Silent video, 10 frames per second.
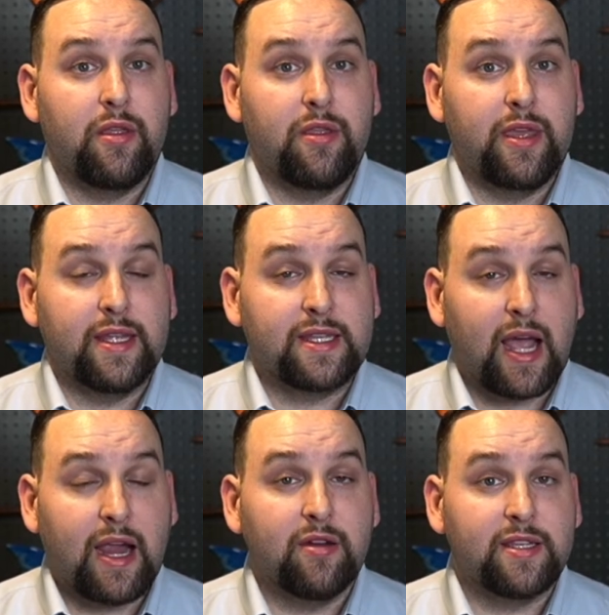the
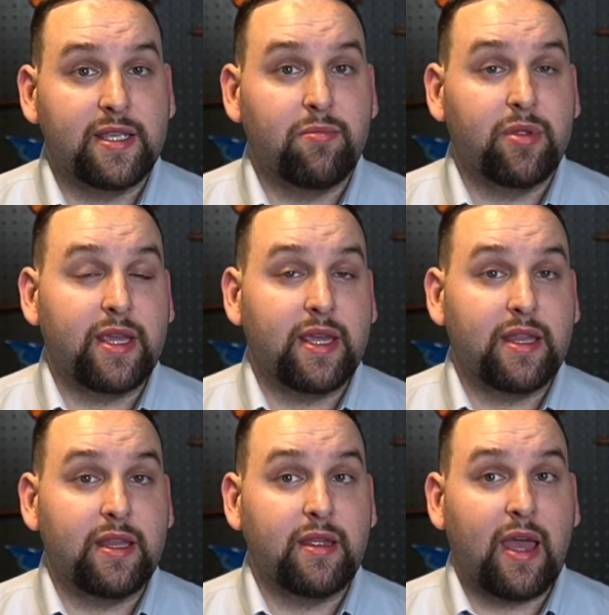entire assembly
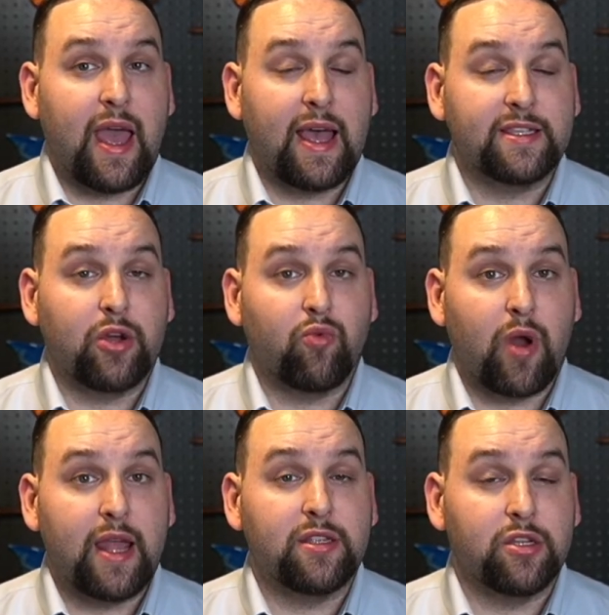has a
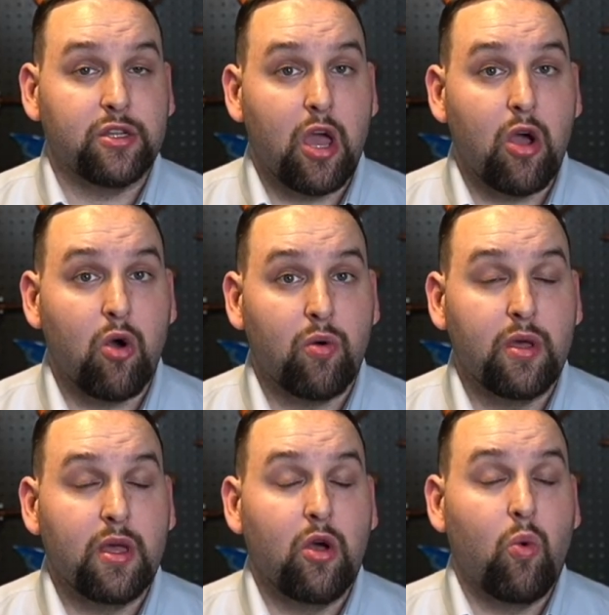right to know
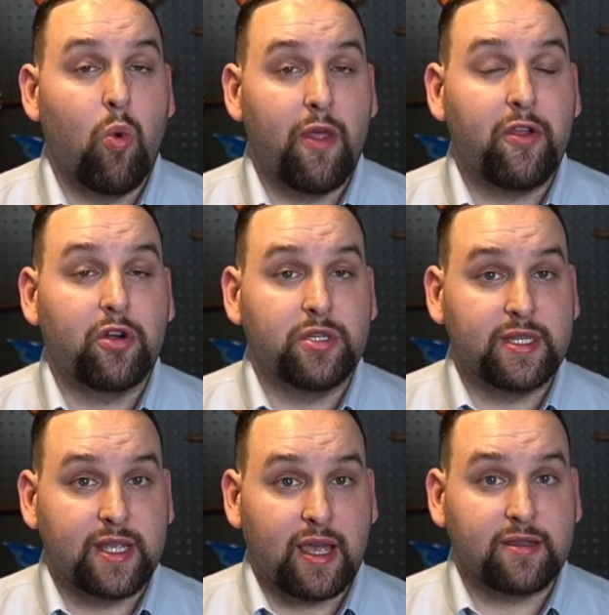what they're
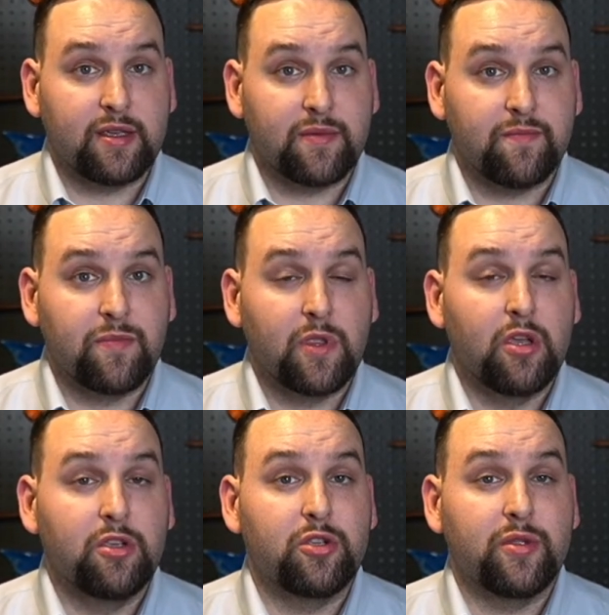discussing.
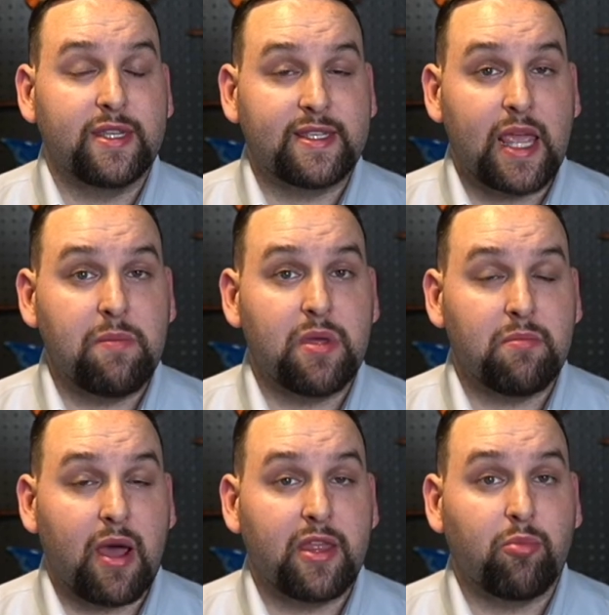So the statement
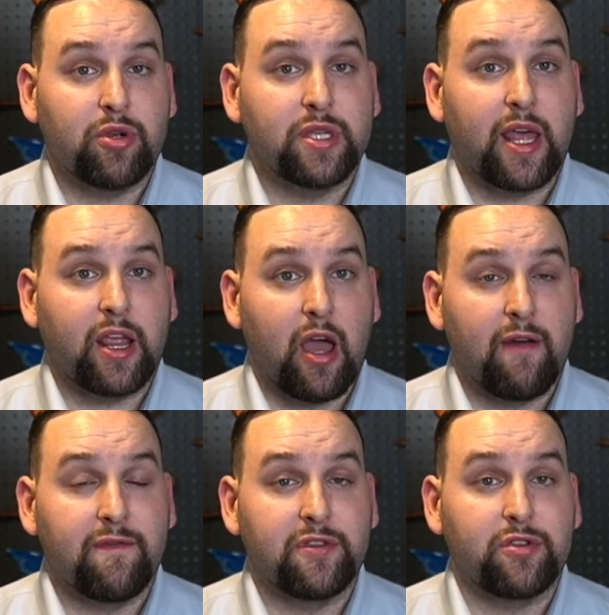by the presiding
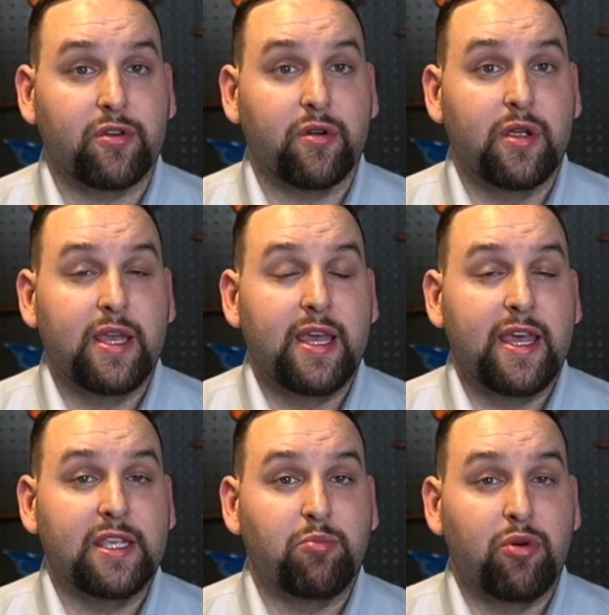officer
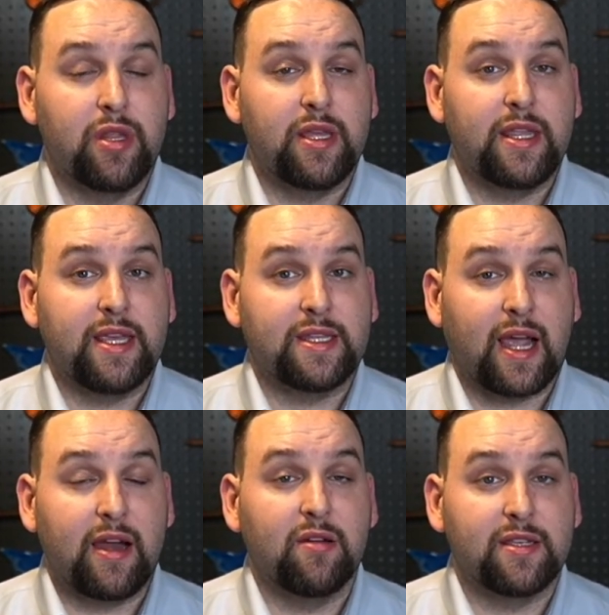is putting the
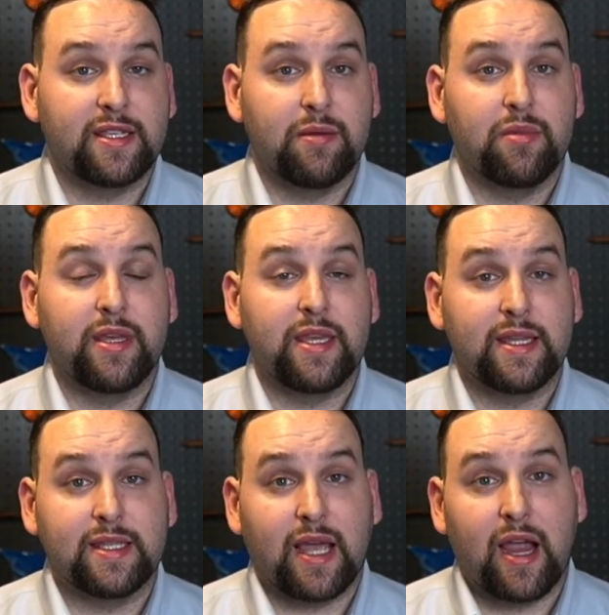entire assembly, the
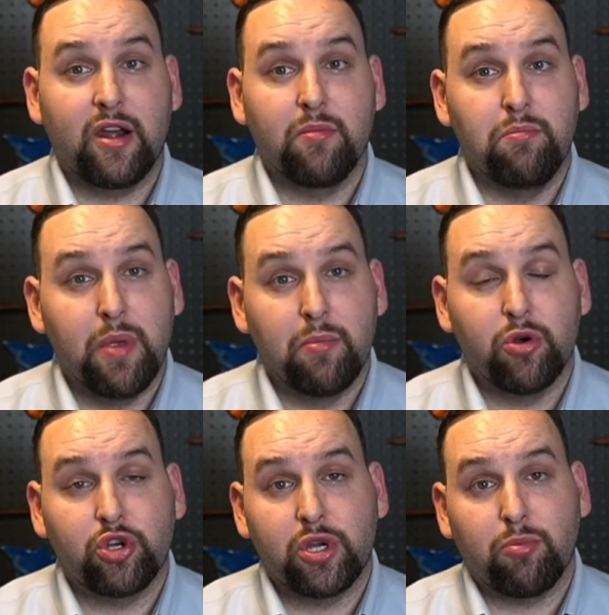entire
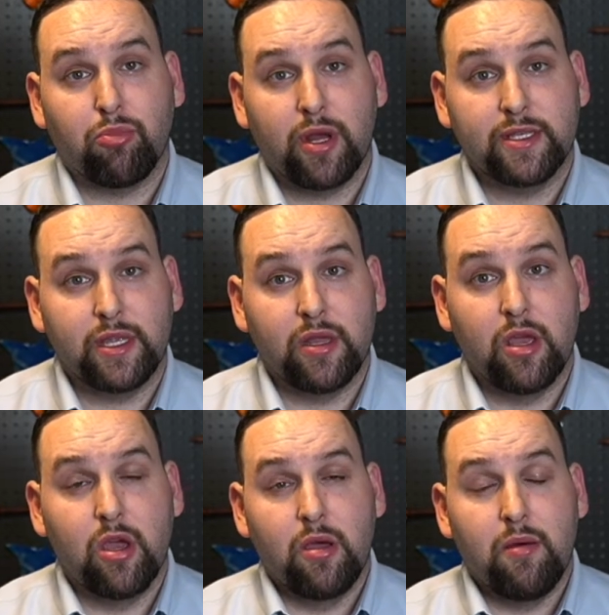membership present,
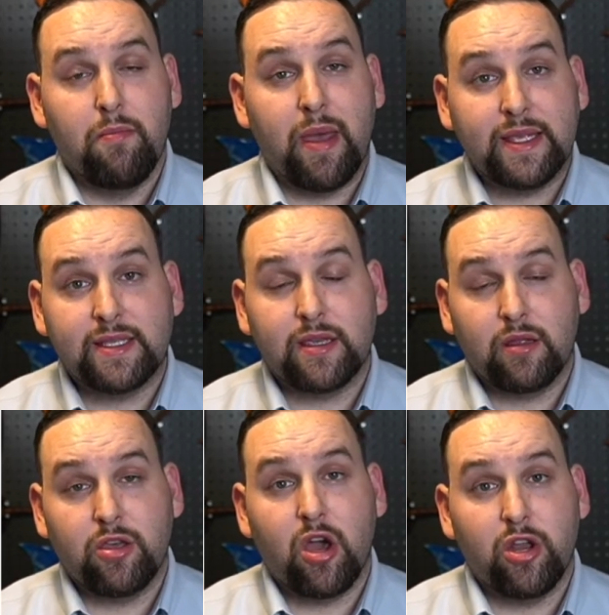
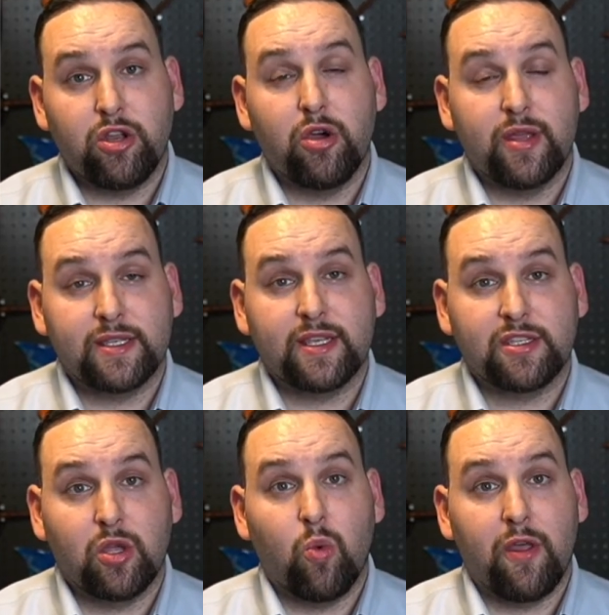basically on notice as
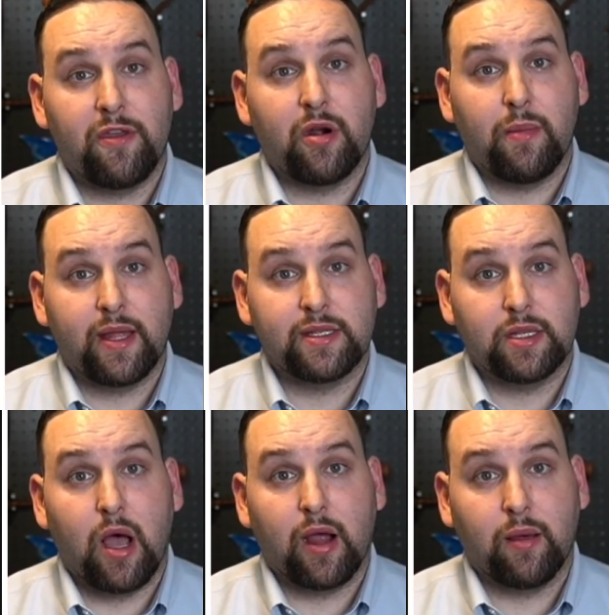to what they're about to
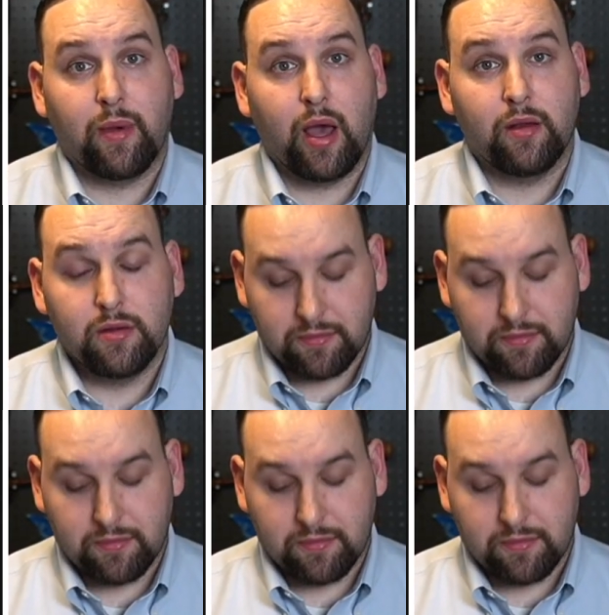talk about.